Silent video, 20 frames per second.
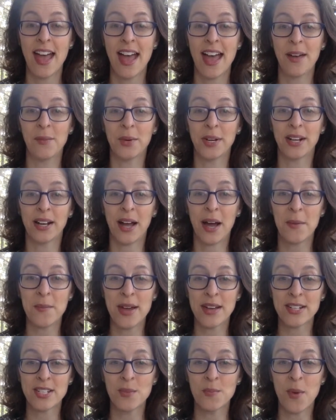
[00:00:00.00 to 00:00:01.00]
And we're going to come
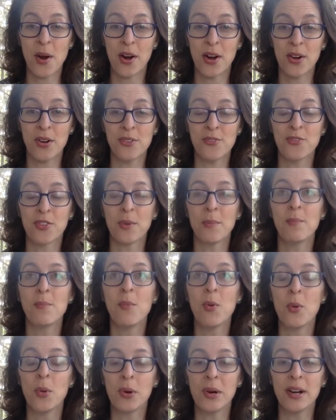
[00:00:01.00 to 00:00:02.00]
back tomorrow for
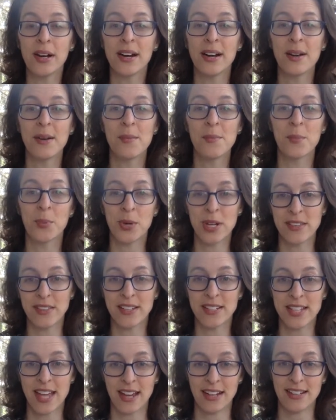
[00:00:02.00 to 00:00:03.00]
more
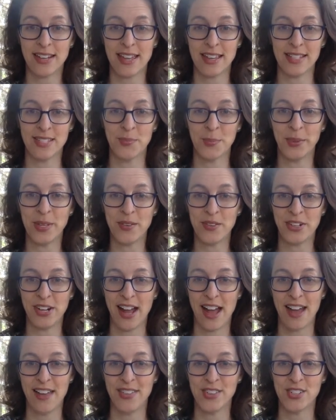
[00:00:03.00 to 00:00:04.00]
breathing techniques. Believe it or
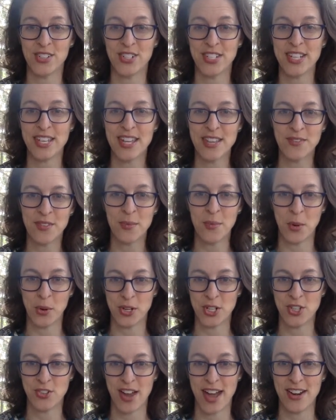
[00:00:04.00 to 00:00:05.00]
not, there's even more
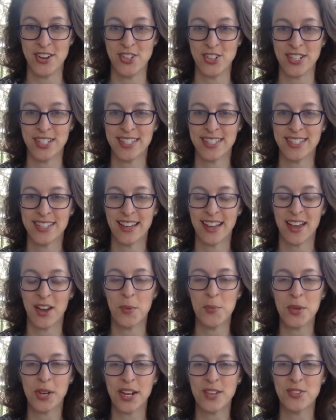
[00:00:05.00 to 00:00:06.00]
strategies. I
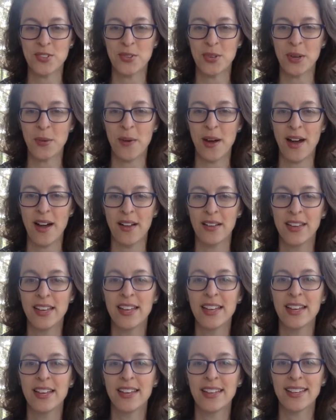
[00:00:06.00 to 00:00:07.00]
hope you guys are doing well.
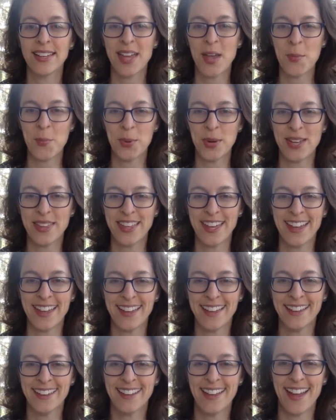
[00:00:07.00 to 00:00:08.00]
Keep
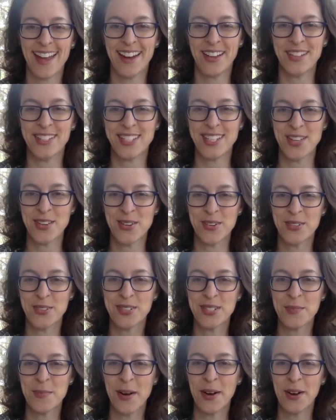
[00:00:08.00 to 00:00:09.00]
breathing, and I'll see you
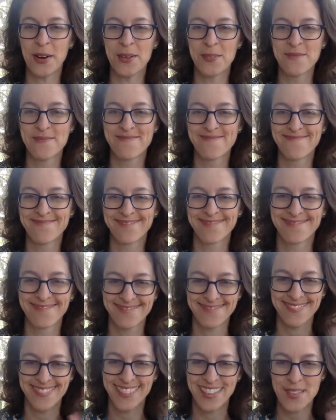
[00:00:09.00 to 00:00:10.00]
tomorrow.
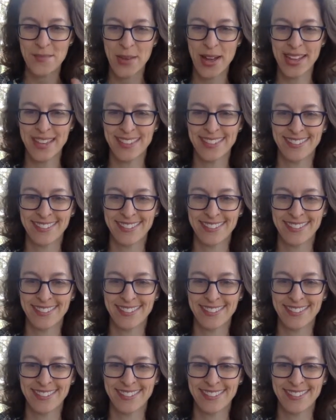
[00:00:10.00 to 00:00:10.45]
Bye.